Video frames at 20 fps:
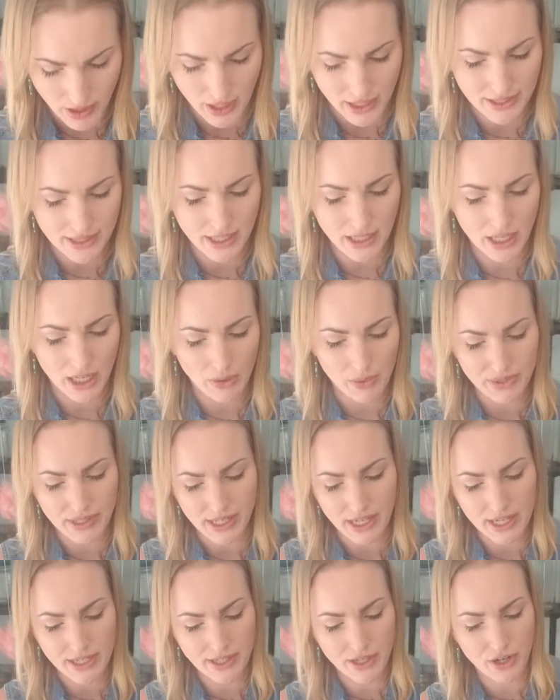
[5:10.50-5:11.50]
it was
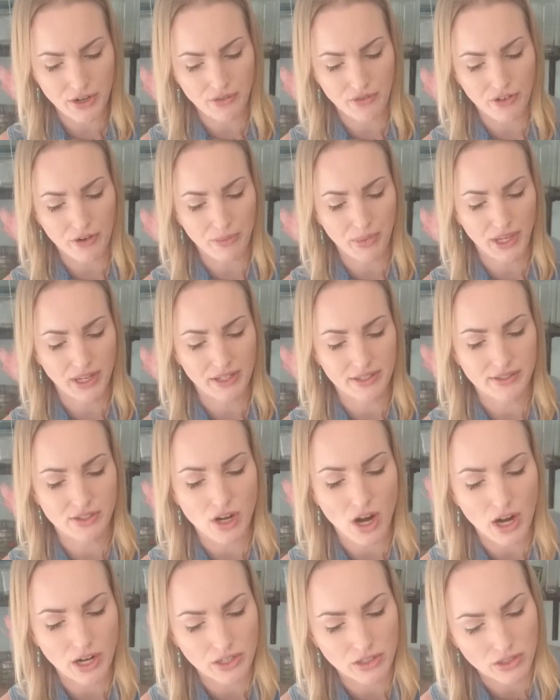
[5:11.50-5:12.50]
easier for me to
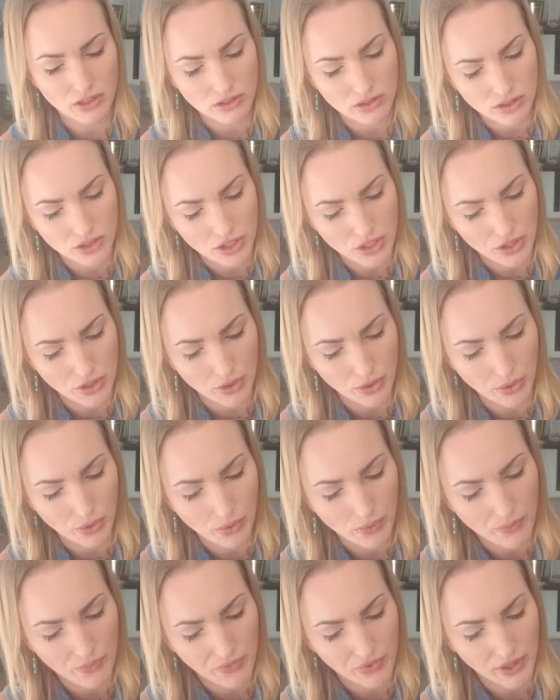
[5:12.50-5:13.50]
start
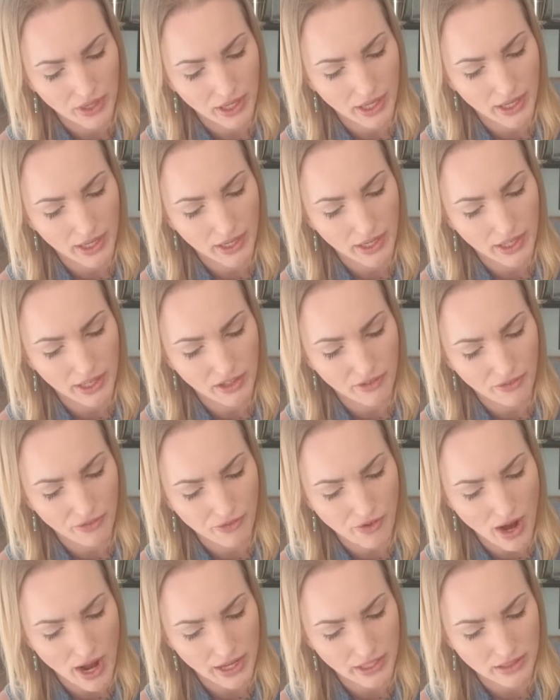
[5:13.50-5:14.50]
two in the
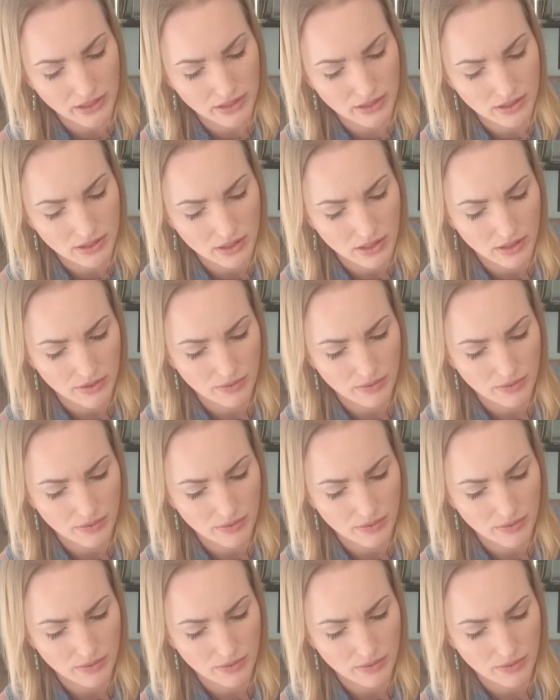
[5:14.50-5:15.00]
front.